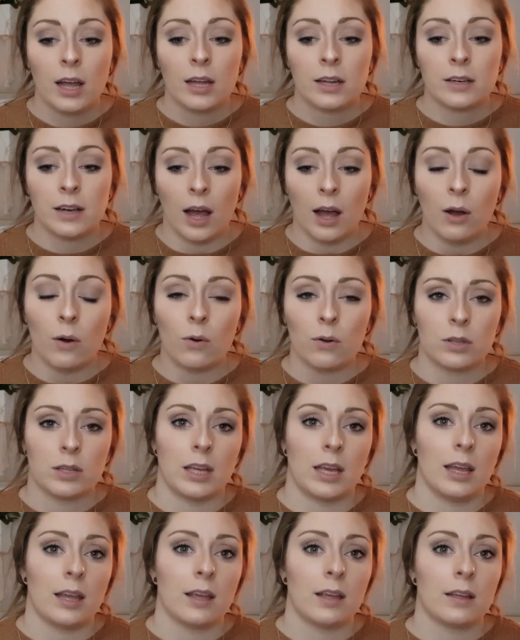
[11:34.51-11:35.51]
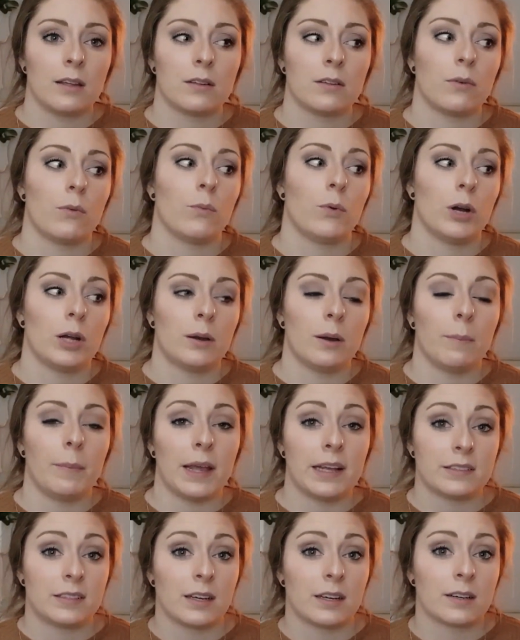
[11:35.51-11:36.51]
Not only would a
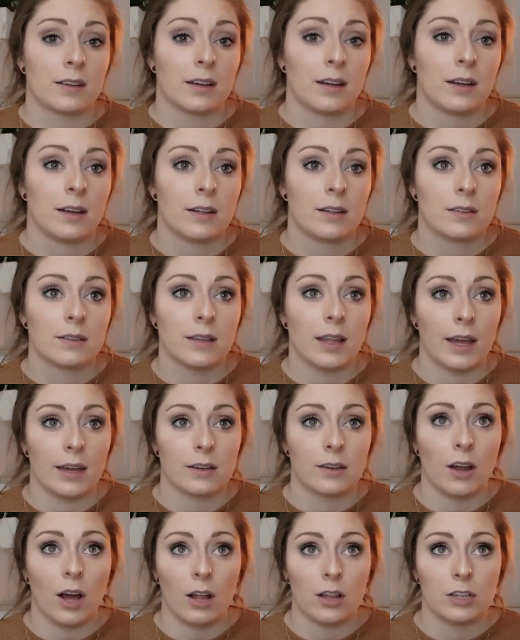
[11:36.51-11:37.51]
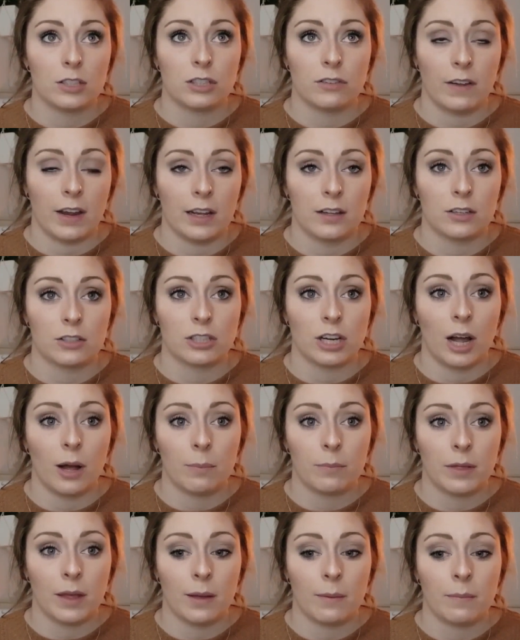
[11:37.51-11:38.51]
basic like knowledge of English
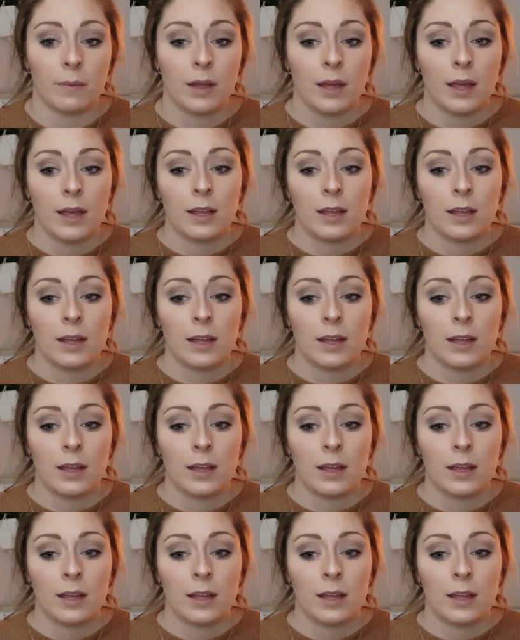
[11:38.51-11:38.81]
help them